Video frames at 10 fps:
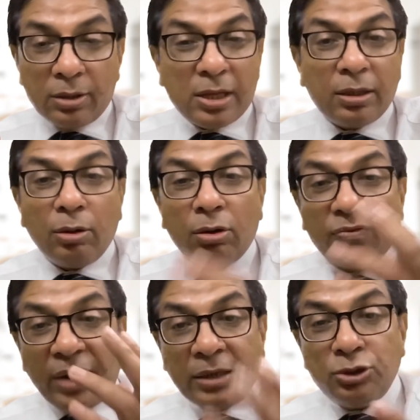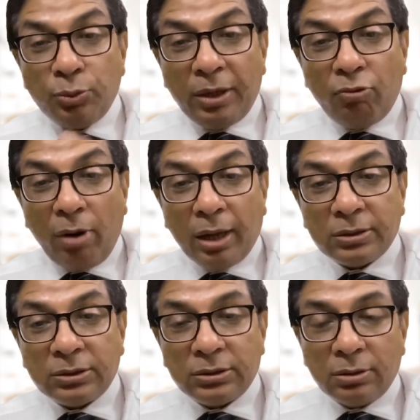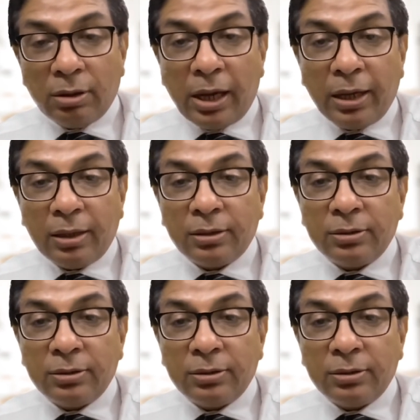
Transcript: Then there are a lot of adjuvant drugs like